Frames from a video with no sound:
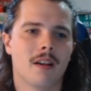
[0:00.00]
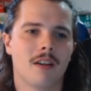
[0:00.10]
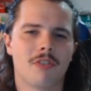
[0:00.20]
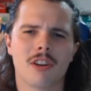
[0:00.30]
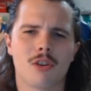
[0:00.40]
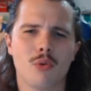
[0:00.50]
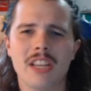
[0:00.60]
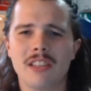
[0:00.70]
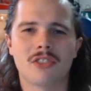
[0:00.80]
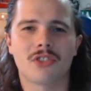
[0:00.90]
I've heard
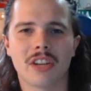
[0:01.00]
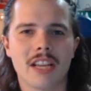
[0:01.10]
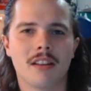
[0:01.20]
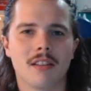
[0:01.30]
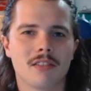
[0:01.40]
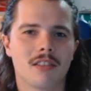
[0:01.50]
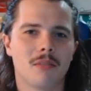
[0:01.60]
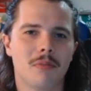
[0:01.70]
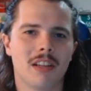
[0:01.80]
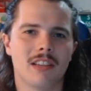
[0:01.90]
Queen Street is a
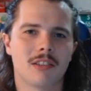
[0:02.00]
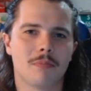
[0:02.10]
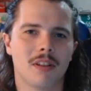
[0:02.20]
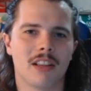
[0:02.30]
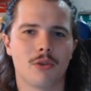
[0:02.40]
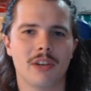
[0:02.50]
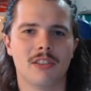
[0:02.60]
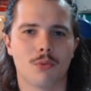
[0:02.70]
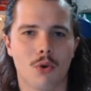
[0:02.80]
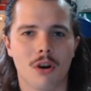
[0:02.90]
good place, but like
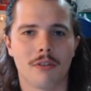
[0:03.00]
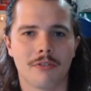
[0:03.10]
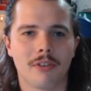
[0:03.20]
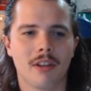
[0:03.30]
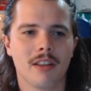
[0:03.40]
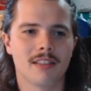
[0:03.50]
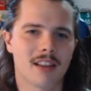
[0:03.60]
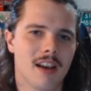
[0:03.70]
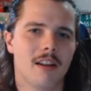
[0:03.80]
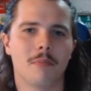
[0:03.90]
Queen's Wharf is
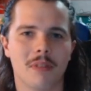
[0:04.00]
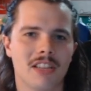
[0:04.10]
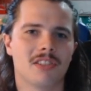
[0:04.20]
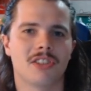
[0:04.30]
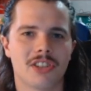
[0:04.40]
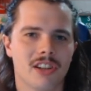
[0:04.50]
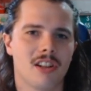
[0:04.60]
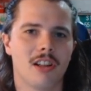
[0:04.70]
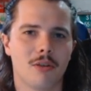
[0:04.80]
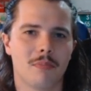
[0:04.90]
kind of the place to
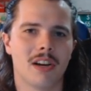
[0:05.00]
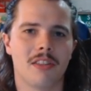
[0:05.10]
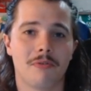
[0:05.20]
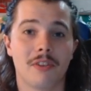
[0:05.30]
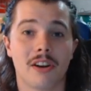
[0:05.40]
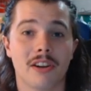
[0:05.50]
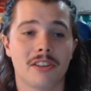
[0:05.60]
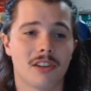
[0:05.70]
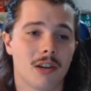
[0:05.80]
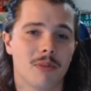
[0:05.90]
chill out by the ferry
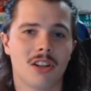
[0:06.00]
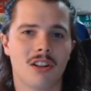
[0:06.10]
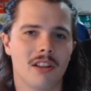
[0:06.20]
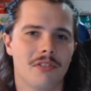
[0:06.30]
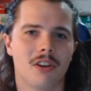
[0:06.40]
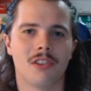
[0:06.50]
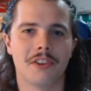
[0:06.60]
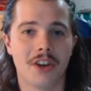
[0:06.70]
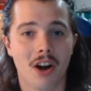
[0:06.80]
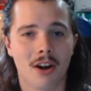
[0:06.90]
terminal and all the
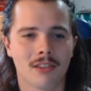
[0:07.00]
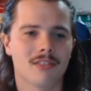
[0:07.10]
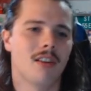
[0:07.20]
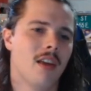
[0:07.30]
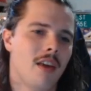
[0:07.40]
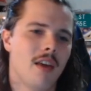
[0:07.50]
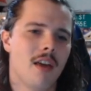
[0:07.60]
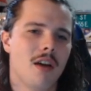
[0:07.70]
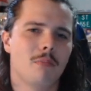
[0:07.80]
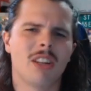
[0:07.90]
docks.
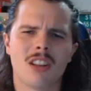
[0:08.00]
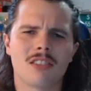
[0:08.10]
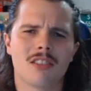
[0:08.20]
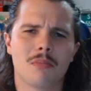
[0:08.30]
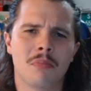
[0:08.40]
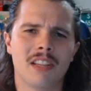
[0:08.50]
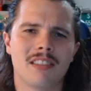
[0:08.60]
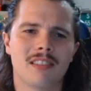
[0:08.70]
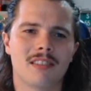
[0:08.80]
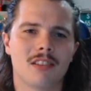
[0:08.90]
But lots of good
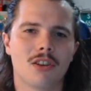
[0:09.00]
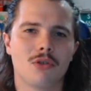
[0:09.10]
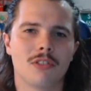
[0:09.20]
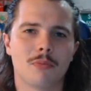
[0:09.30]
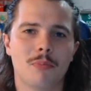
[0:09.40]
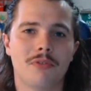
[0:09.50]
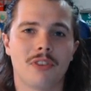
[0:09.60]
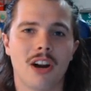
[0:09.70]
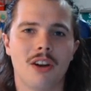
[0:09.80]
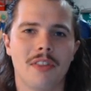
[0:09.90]
places to go and spoof
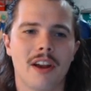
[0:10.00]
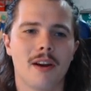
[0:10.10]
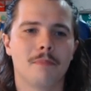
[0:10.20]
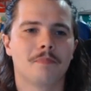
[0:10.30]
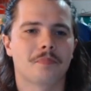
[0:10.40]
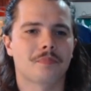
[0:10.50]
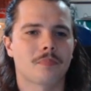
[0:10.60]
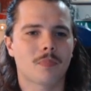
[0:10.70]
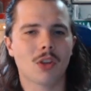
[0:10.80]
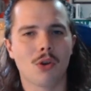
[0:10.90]
around there,
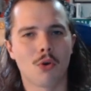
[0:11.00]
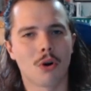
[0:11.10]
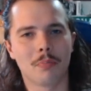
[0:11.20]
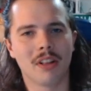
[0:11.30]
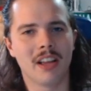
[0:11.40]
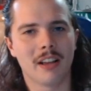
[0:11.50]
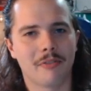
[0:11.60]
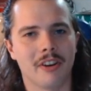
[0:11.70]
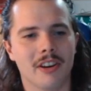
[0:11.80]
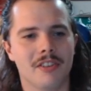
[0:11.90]
or play if
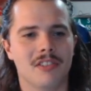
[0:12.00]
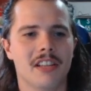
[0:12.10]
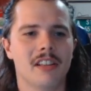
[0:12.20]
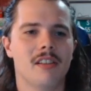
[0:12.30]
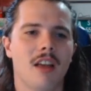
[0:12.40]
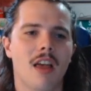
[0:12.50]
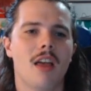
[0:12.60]
you're in New Zealand.